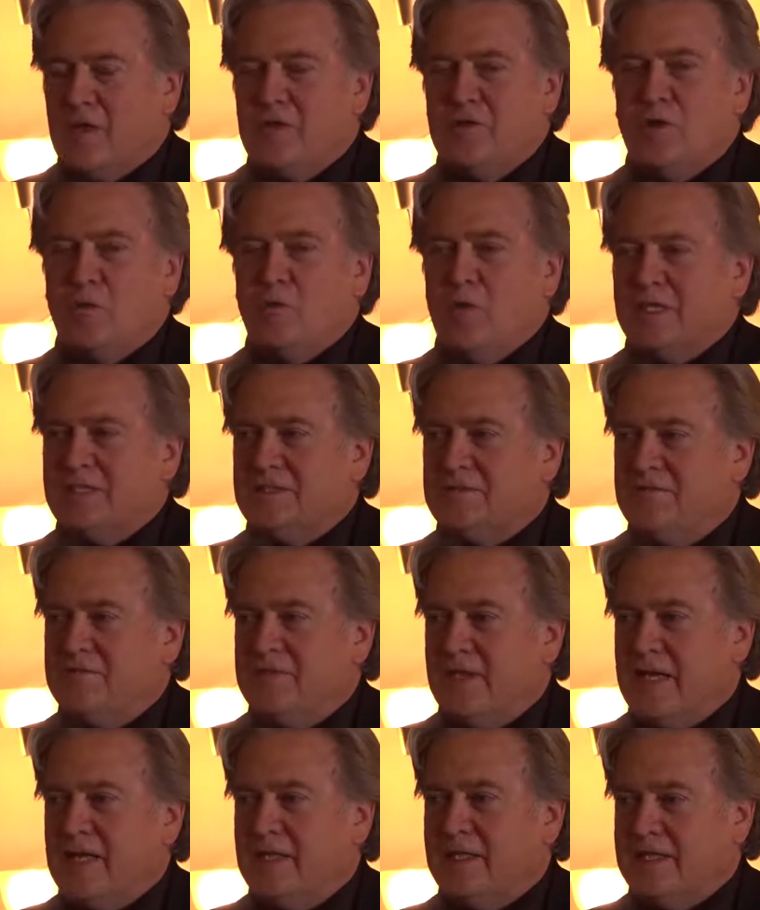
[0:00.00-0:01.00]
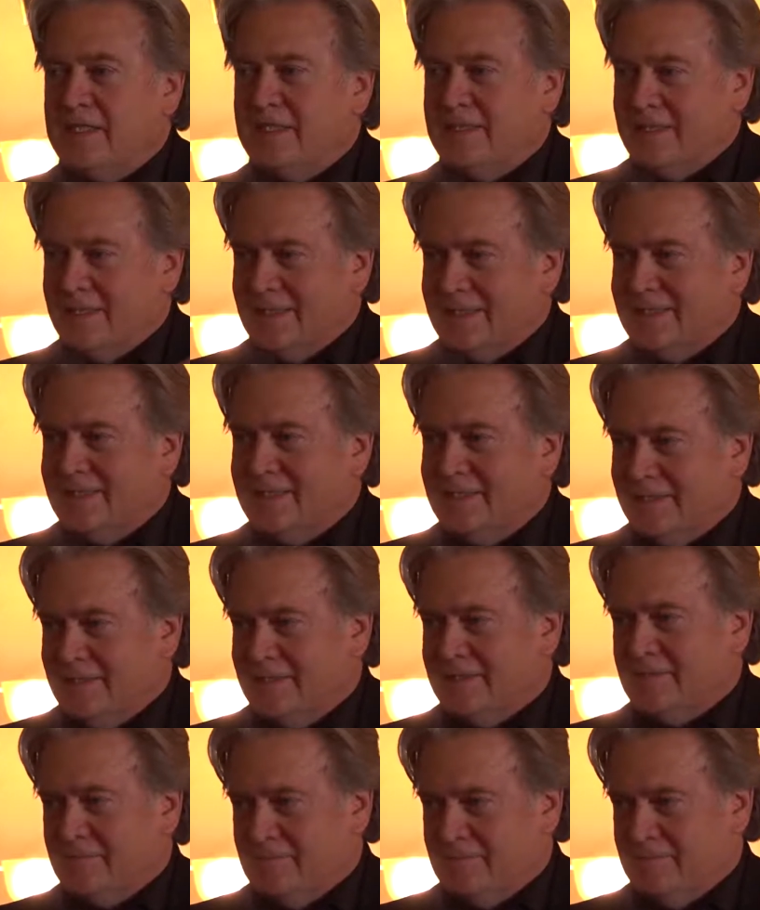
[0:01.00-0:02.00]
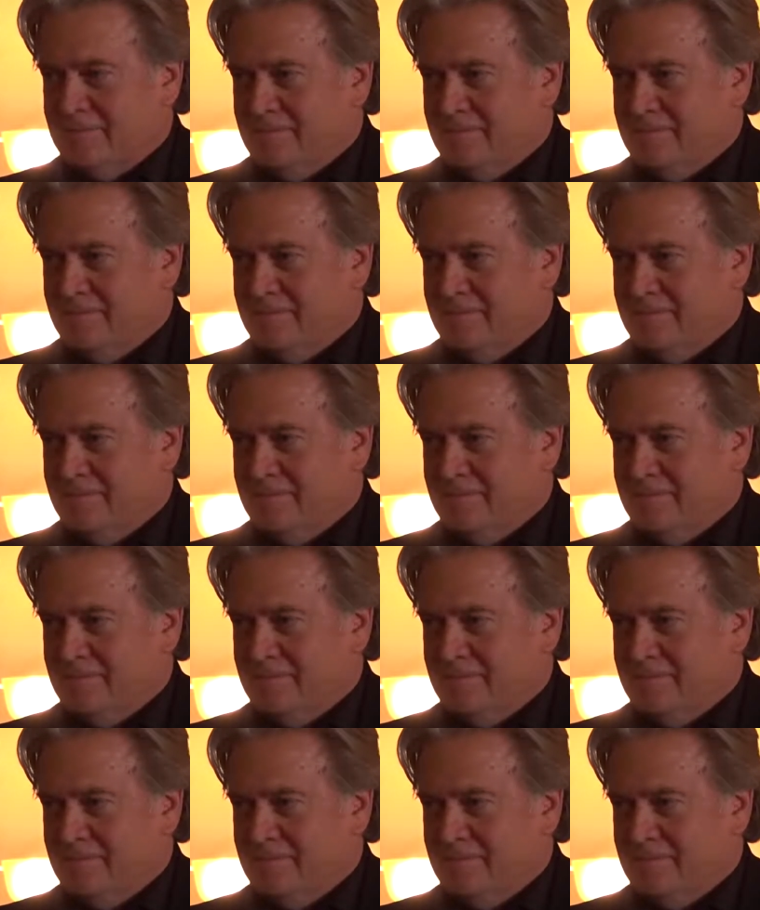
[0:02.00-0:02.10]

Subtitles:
the Westphalian system.